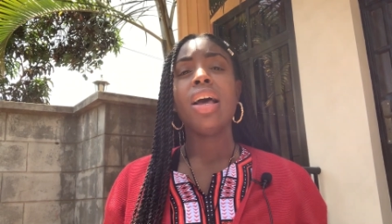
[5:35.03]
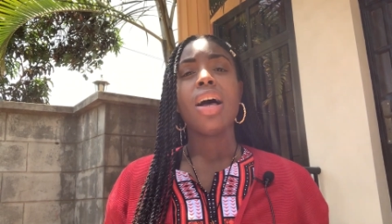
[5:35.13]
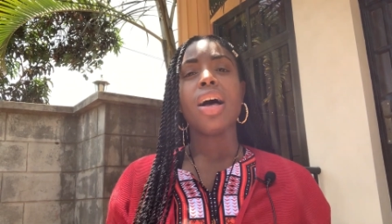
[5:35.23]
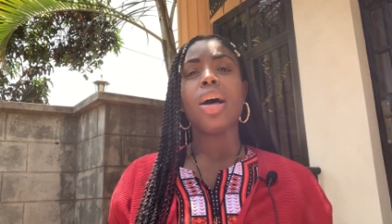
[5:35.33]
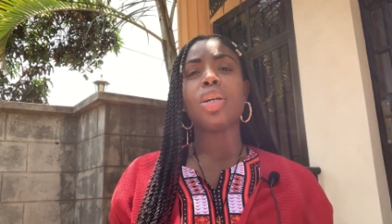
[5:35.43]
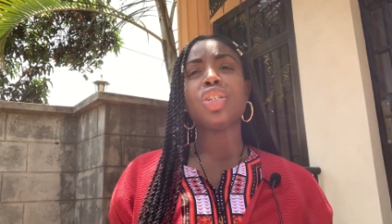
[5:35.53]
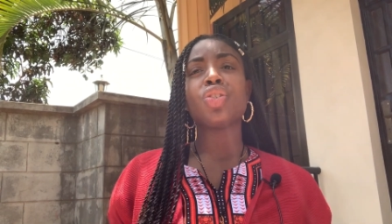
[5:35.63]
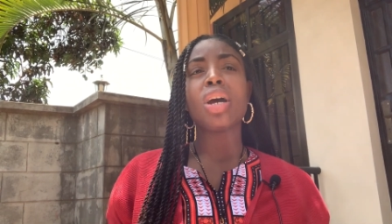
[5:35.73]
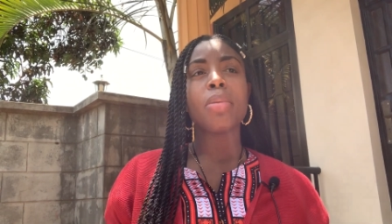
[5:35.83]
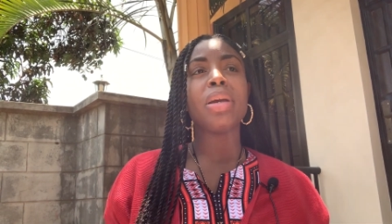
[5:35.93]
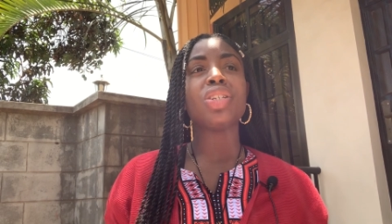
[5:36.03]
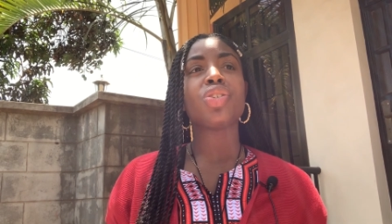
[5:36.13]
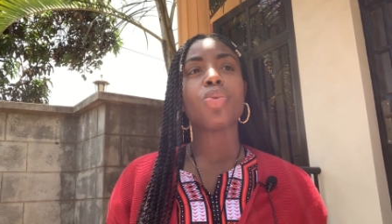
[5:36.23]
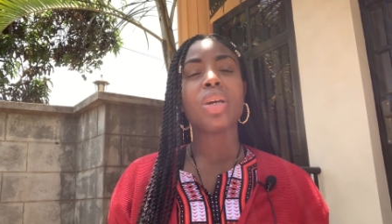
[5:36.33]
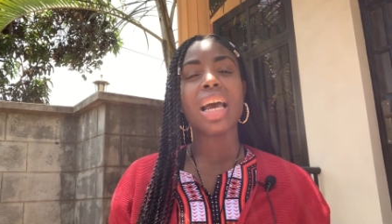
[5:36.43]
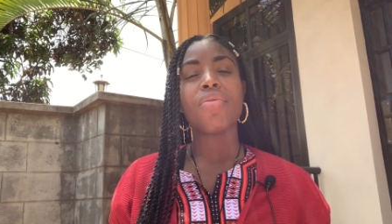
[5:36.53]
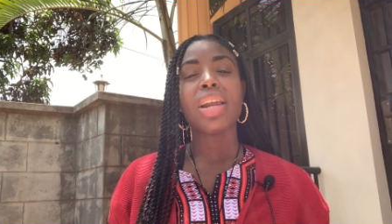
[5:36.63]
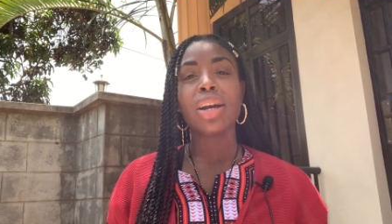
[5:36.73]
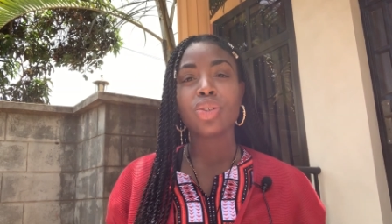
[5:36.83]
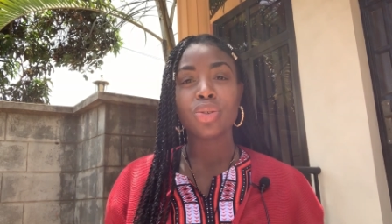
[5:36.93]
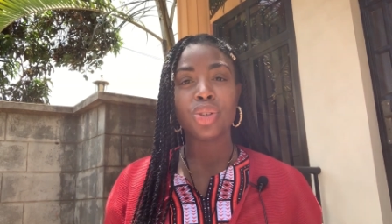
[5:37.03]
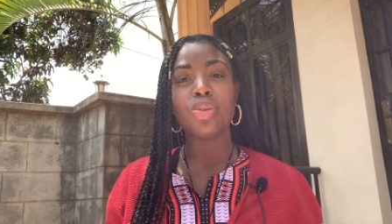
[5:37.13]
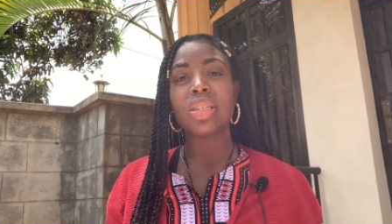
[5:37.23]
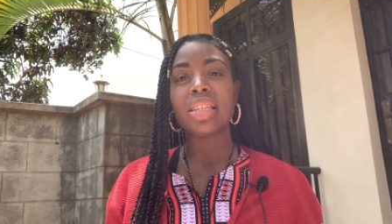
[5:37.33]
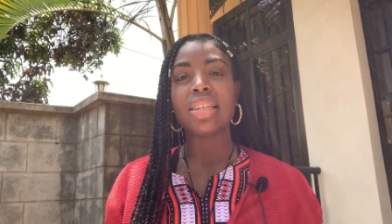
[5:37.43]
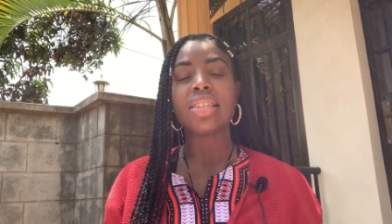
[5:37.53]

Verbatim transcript: Uh, just trying to make sure we have natural juices